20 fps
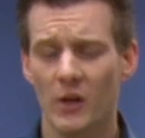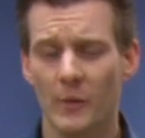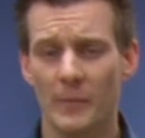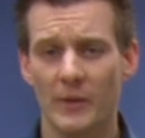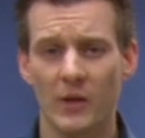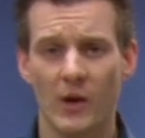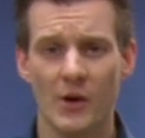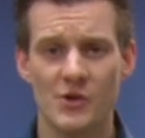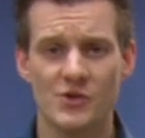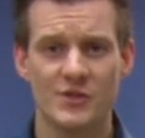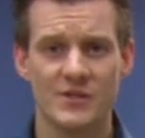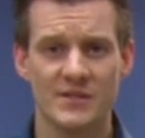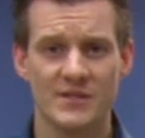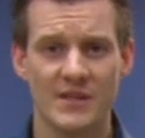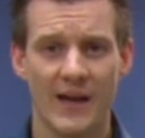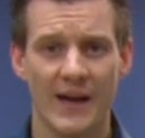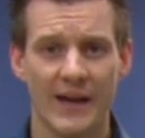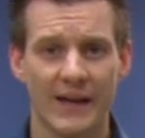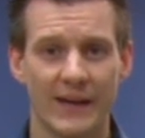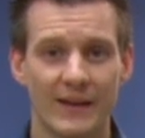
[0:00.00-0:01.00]
a little bit larger
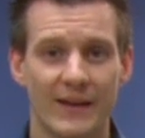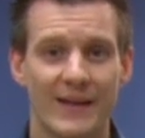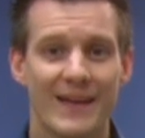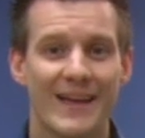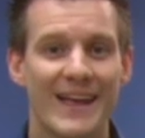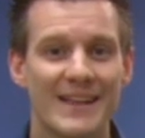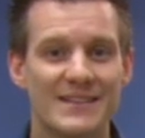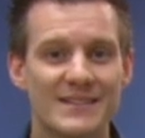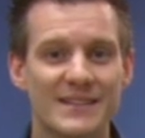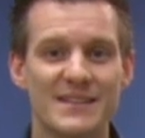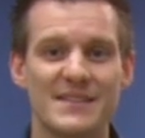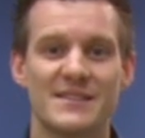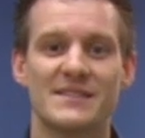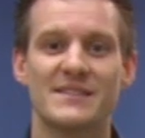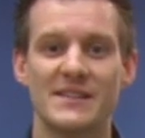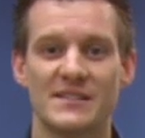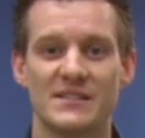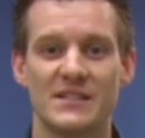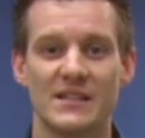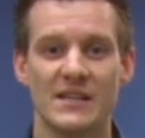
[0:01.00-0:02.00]
design? It's
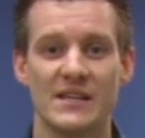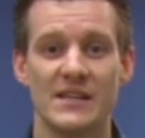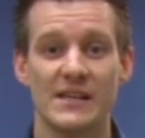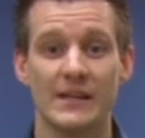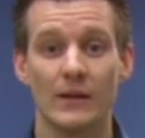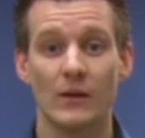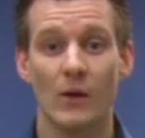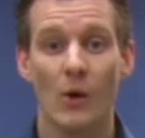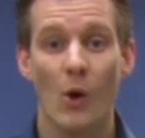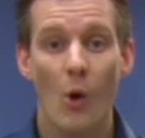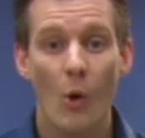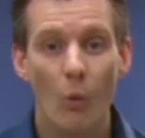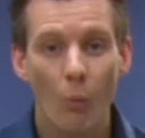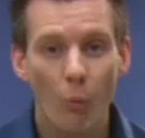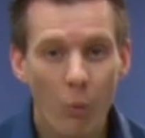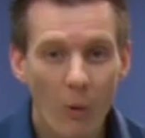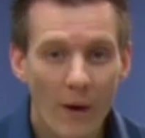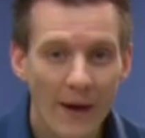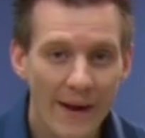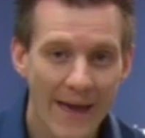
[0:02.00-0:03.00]
consistent heat.
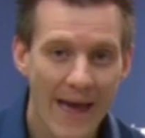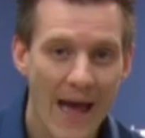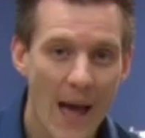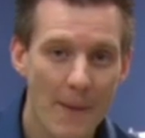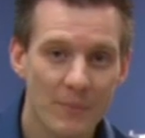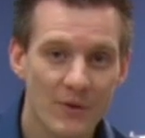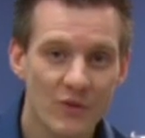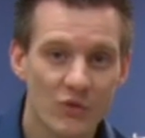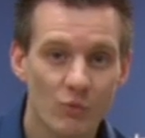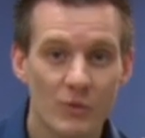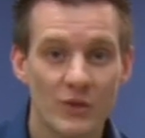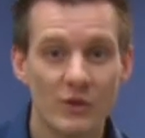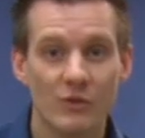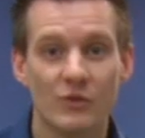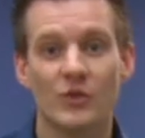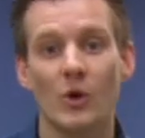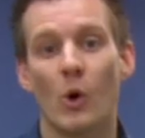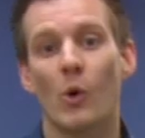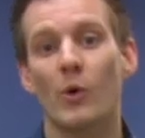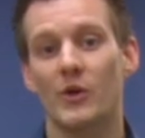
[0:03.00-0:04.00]
What happens when you
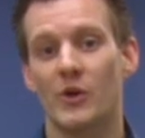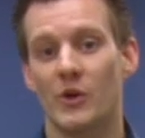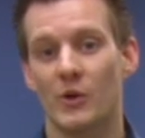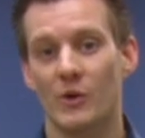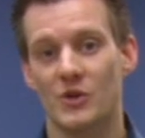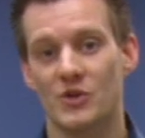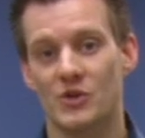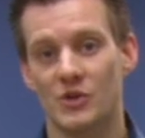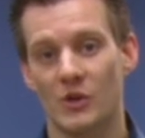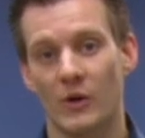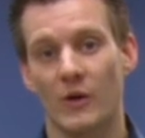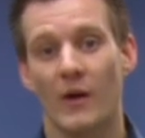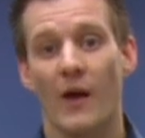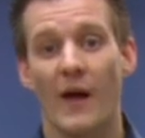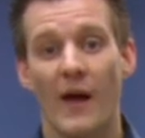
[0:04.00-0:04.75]
don't cure a shirt